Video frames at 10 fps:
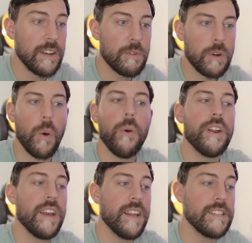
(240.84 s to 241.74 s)
in
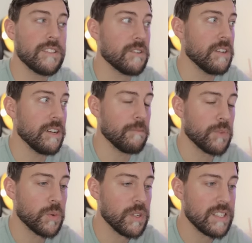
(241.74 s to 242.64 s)
recorded history.
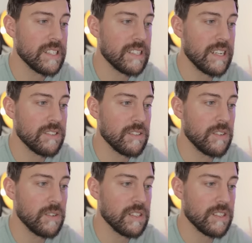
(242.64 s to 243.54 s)
26,000
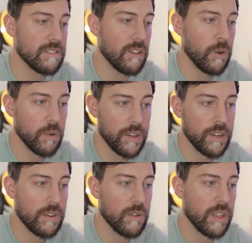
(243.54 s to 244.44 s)
units is lower than
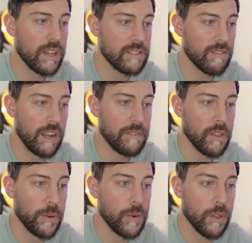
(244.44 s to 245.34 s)
in 2005
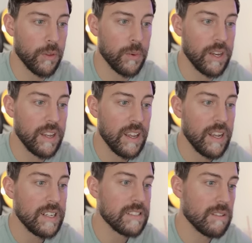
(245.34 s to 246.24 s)
at 33.
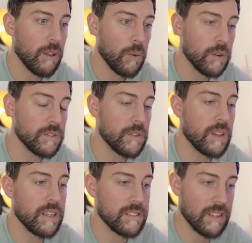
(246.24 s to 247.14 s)
It's lower in
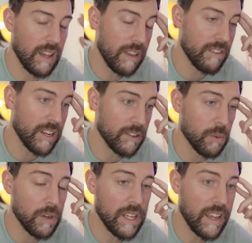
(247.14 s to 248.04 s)
2011 at
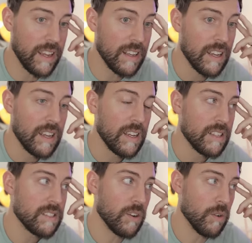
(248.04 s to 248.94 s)
28.
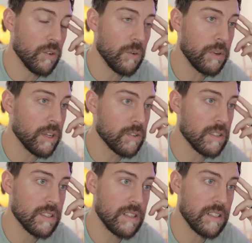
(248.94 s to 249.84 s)
So it'll be
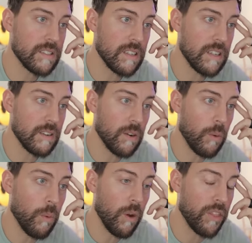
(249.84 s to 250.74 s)
interesting to see
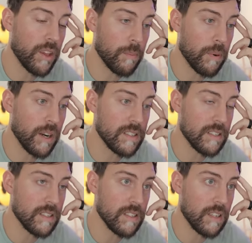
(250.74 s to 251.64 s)
what the
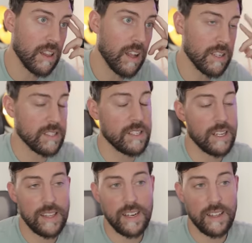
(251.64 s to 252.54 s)
Impreza clocks in
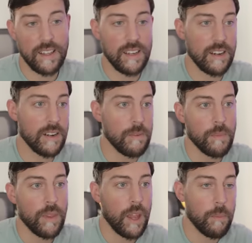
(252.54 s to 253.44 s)
at the end of the year.
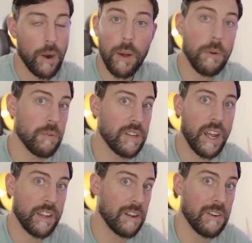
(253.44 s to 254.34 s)
I'm probably
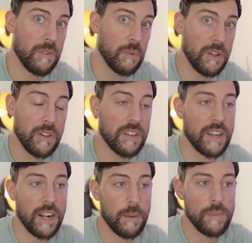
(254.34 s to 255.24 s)
not going to relook
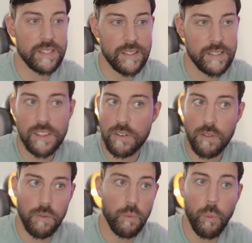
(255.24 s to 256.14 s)
it up. It's they're
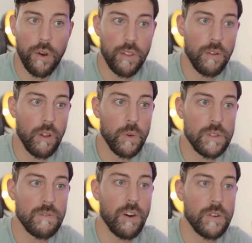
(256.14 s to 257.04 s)
one of the
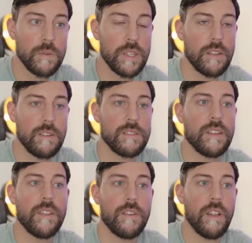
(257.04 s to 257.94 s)
lowest volume sellers
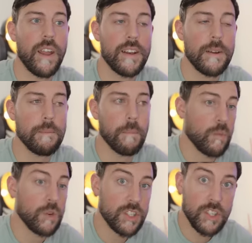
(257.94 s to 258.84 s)
in their lineup,
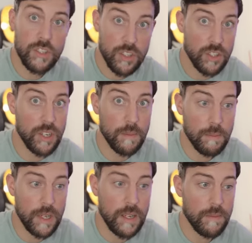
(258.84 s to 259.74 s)
which it shouldn't
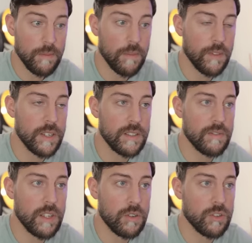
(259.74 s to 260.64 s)
be. This
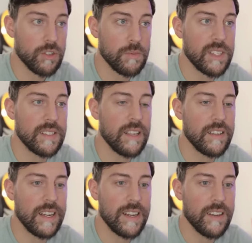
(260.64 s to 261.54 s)
vehicle should be
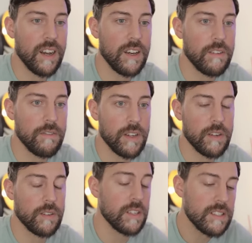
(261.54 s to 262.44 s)
selling a ton of
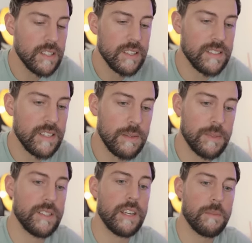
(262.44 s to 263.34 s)
vehicles. It's in the same
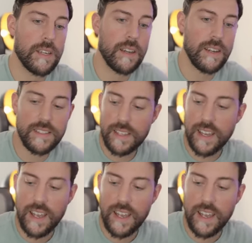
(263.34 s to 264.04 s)
segment, guys,